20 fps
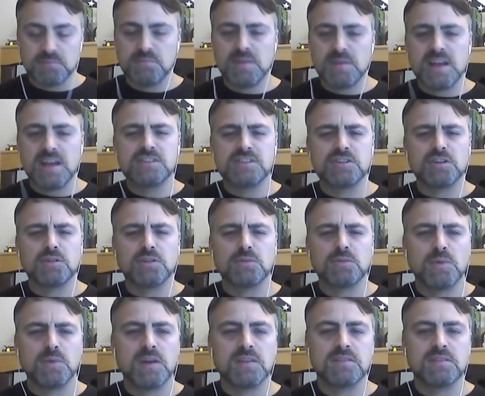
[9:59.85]
major
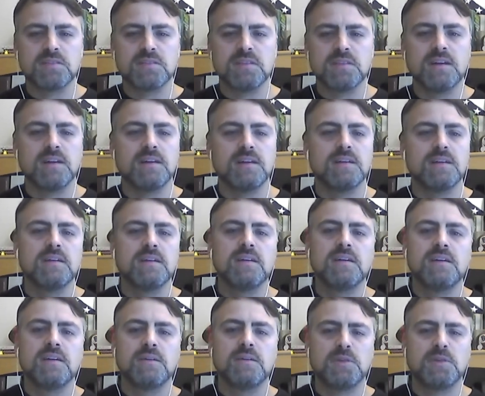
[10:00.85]
with
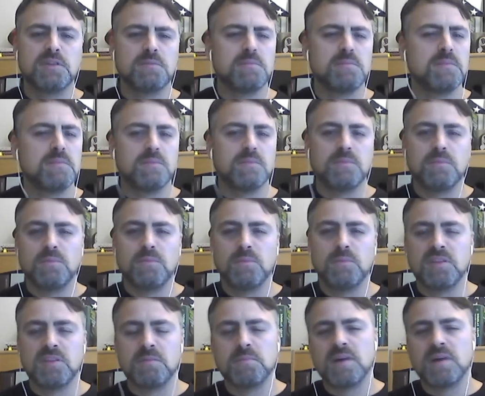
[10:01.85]

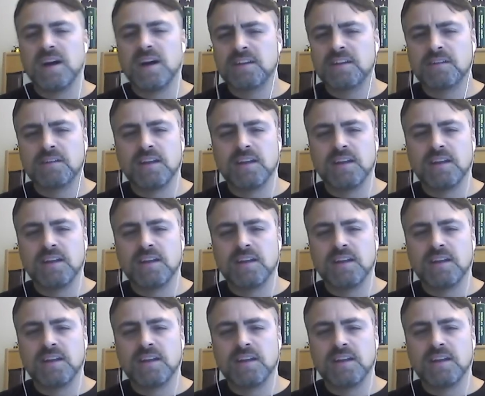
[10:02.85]
with a minor